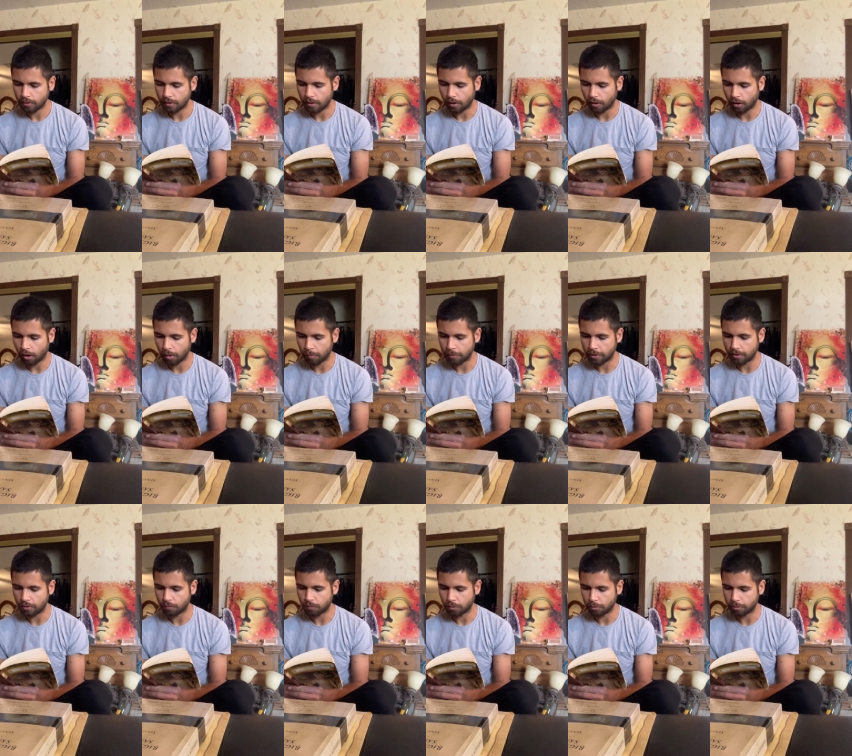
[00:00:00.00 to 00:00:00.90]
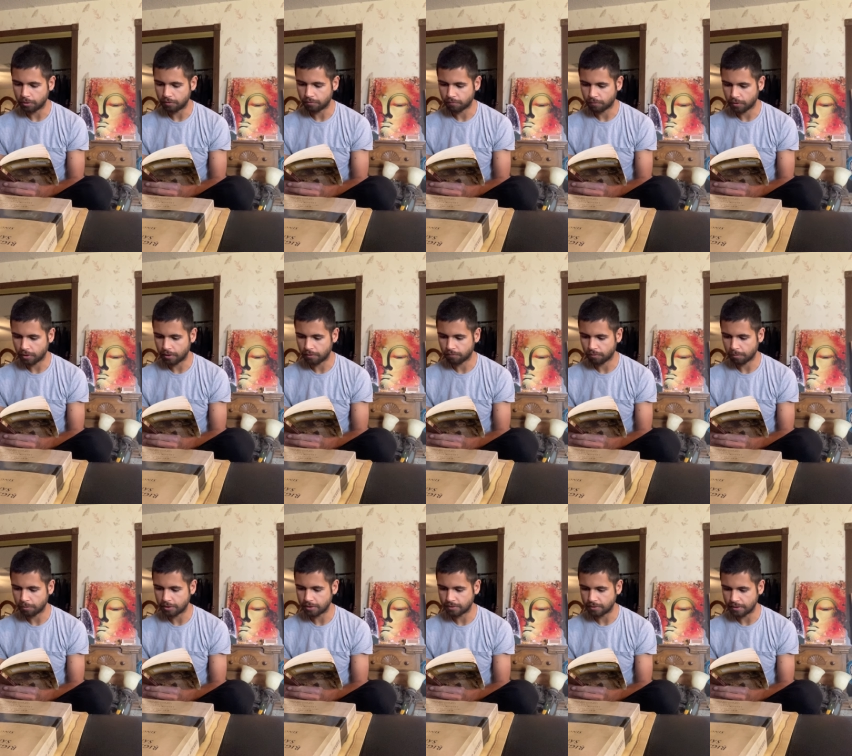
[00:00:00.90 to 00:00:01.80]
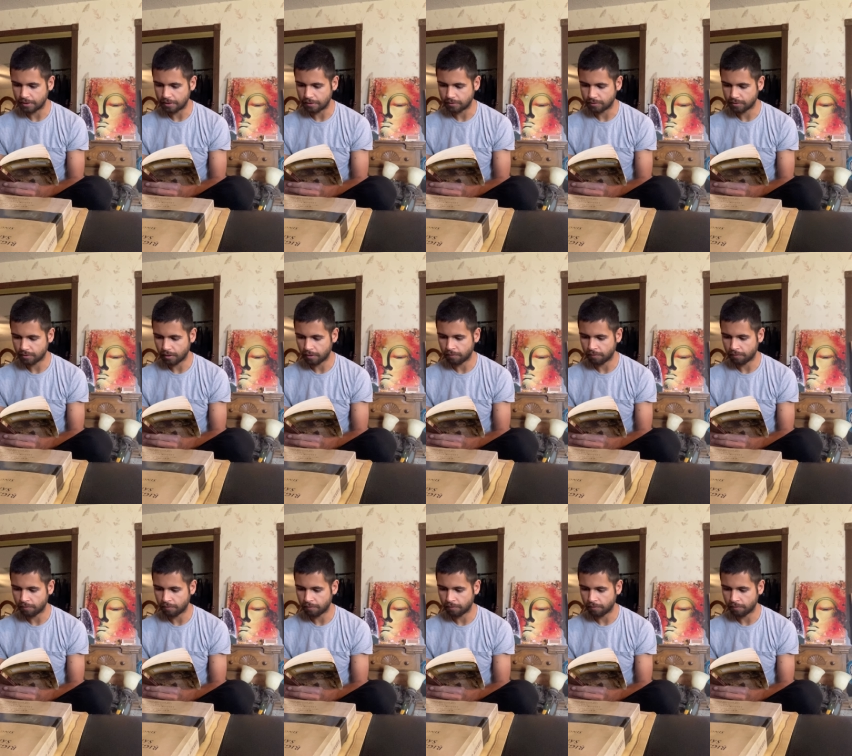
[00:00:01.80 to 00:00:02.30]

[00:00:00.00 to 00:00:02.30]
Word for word: the army will be free from disease